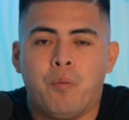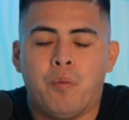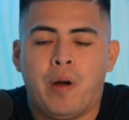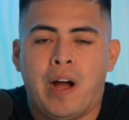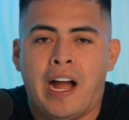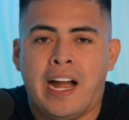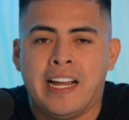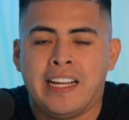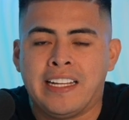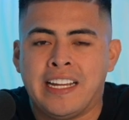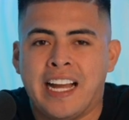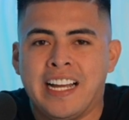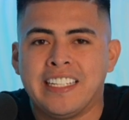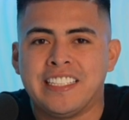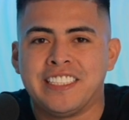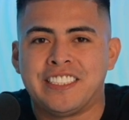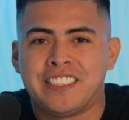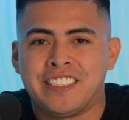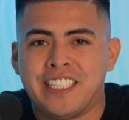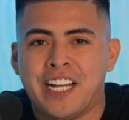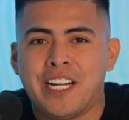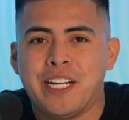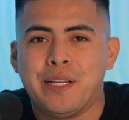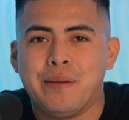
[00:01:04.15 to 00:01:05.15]
I kind of
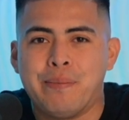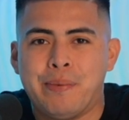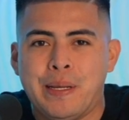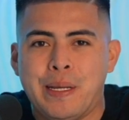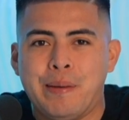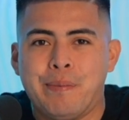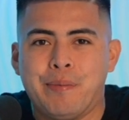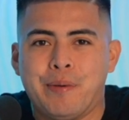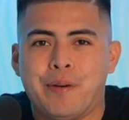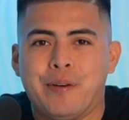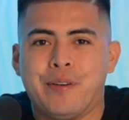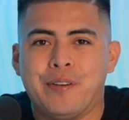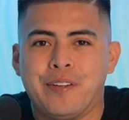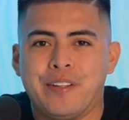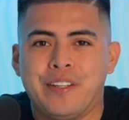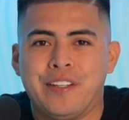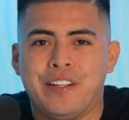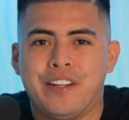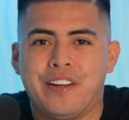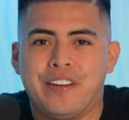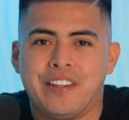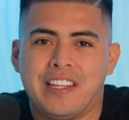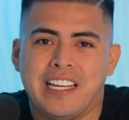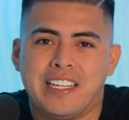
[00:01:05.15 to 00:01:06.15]
study people.
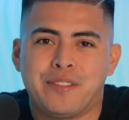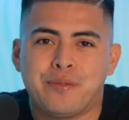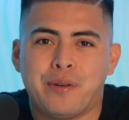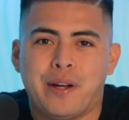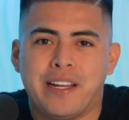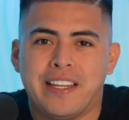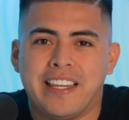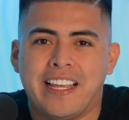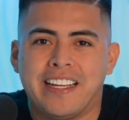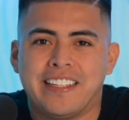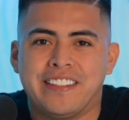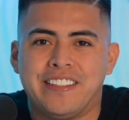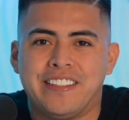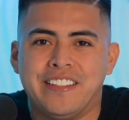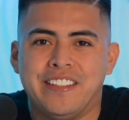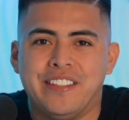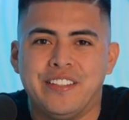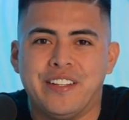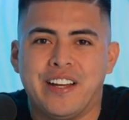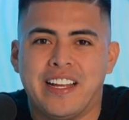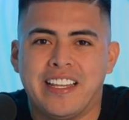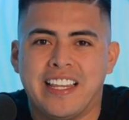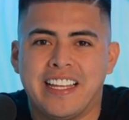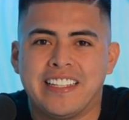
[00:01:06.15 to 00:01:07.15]
That's what I like to
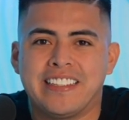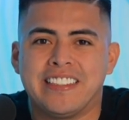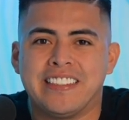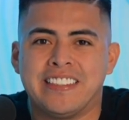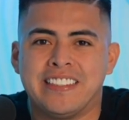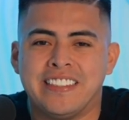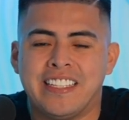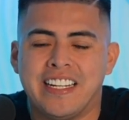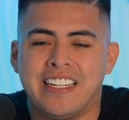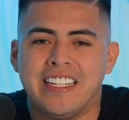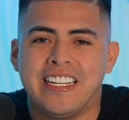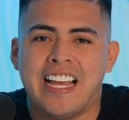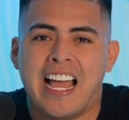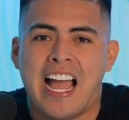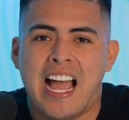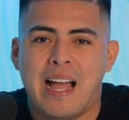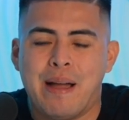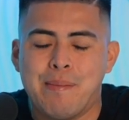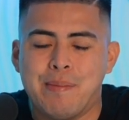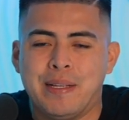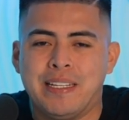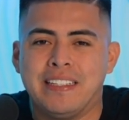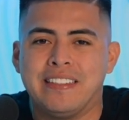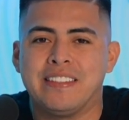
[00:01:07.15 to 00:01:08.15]
do. I like to study
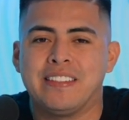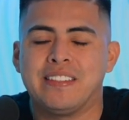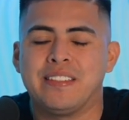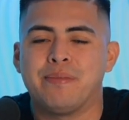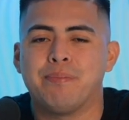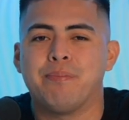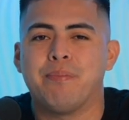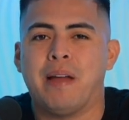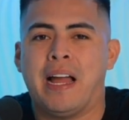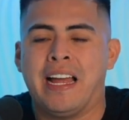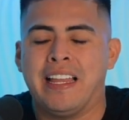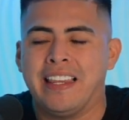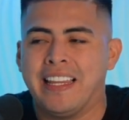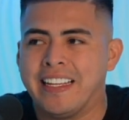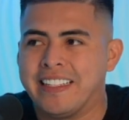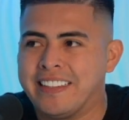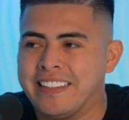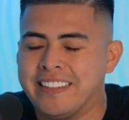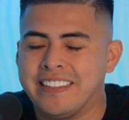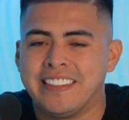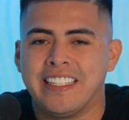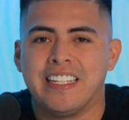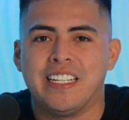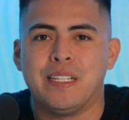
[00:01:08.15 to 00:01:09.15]
habits. I like to
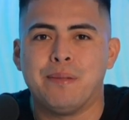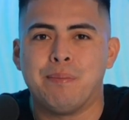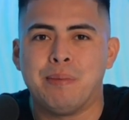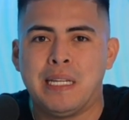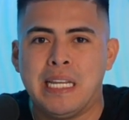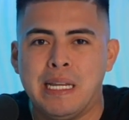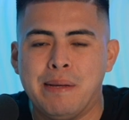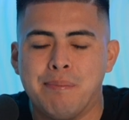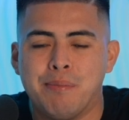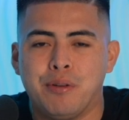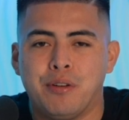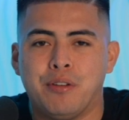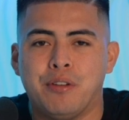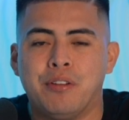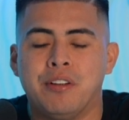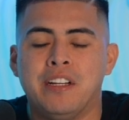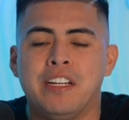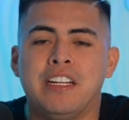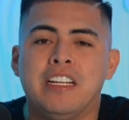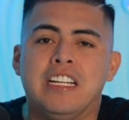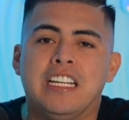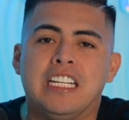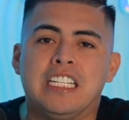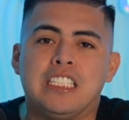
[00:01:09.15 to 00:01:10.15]
study people,
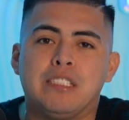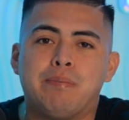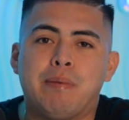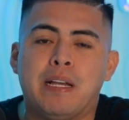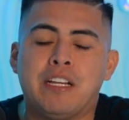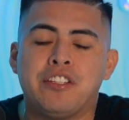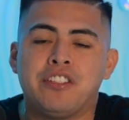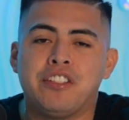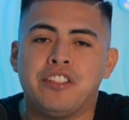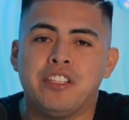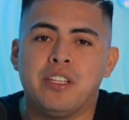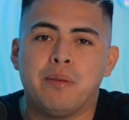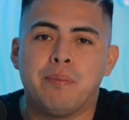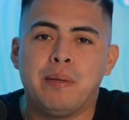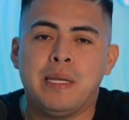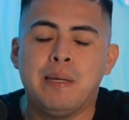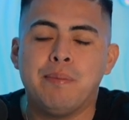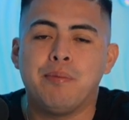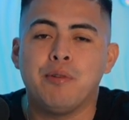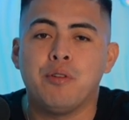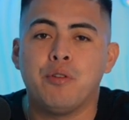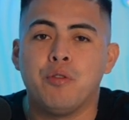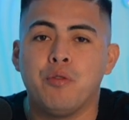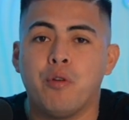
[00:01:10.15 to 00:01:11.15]
especially the
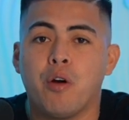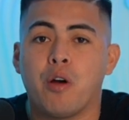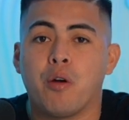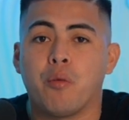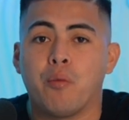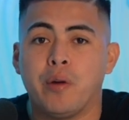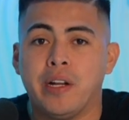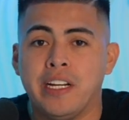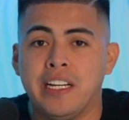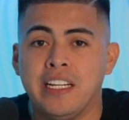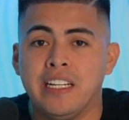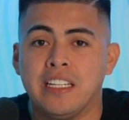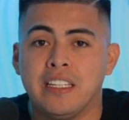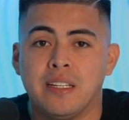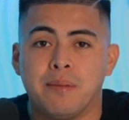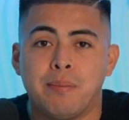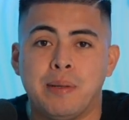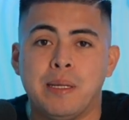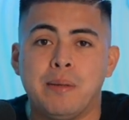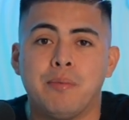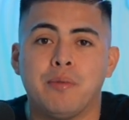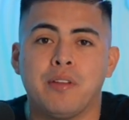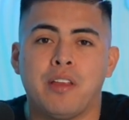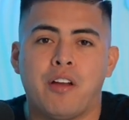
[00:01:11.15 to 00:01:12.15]
people who are winning and the
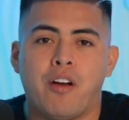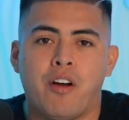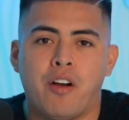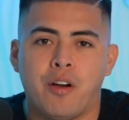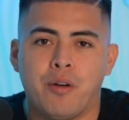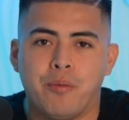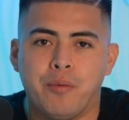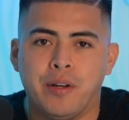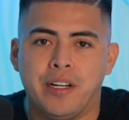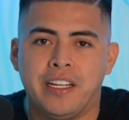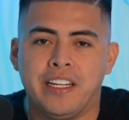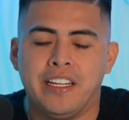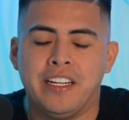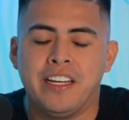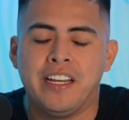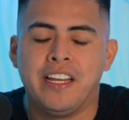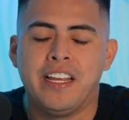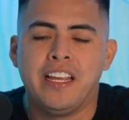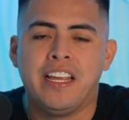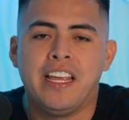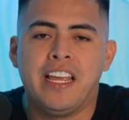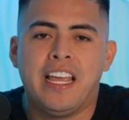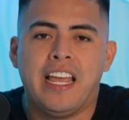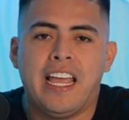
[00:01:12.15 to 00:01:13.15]
people that aren't winning.
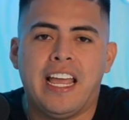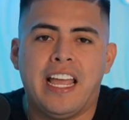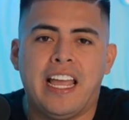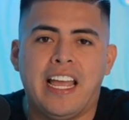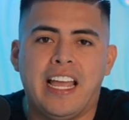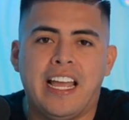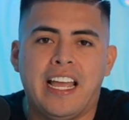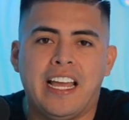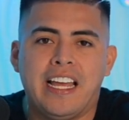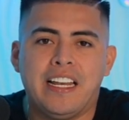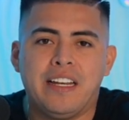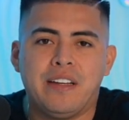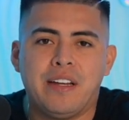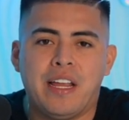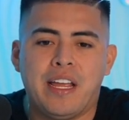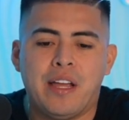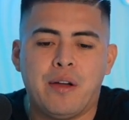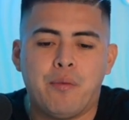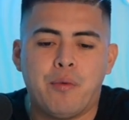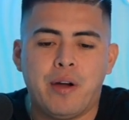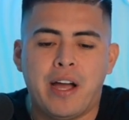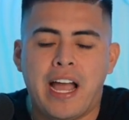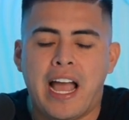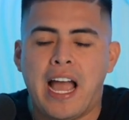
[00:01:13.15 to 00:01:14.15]
And
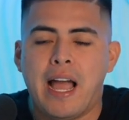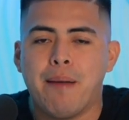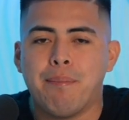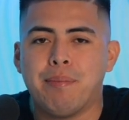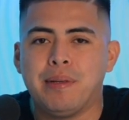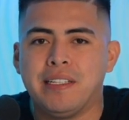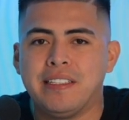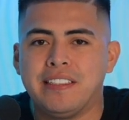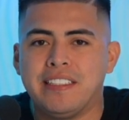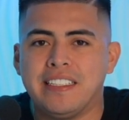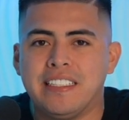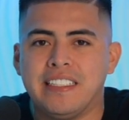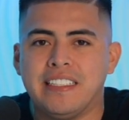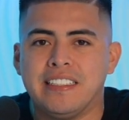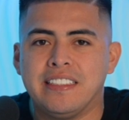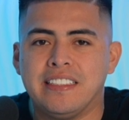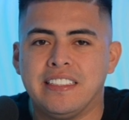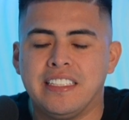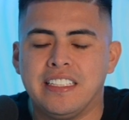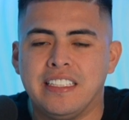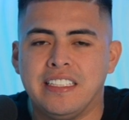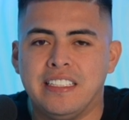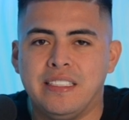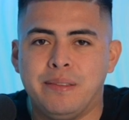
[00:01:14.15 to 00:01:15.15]
what happens is
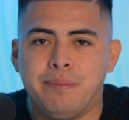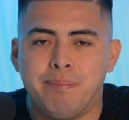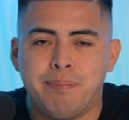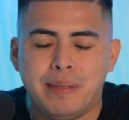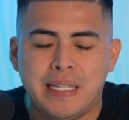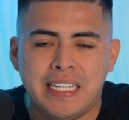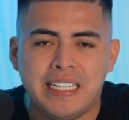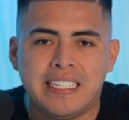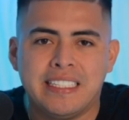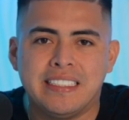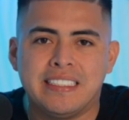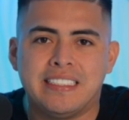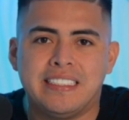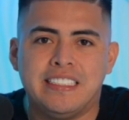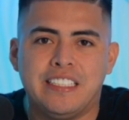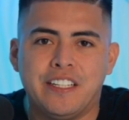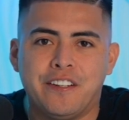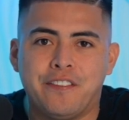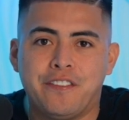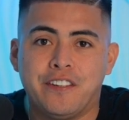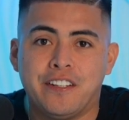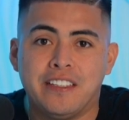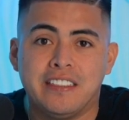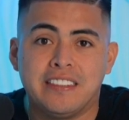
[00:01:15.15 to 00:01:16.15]
the biggest
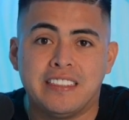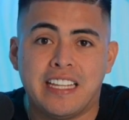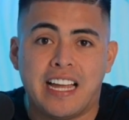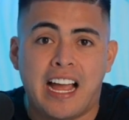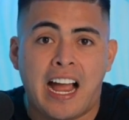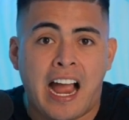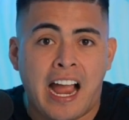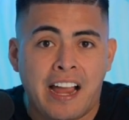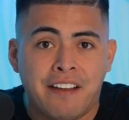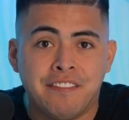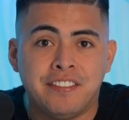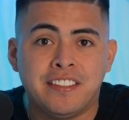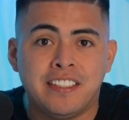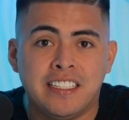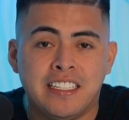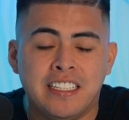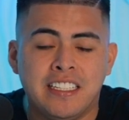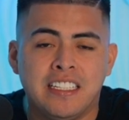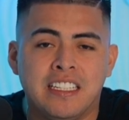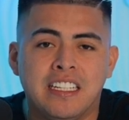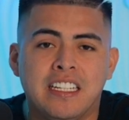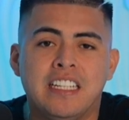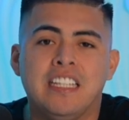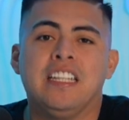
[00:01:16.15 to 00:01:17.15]
difference that I've
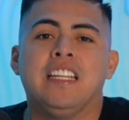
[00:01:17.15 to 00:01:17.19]
seen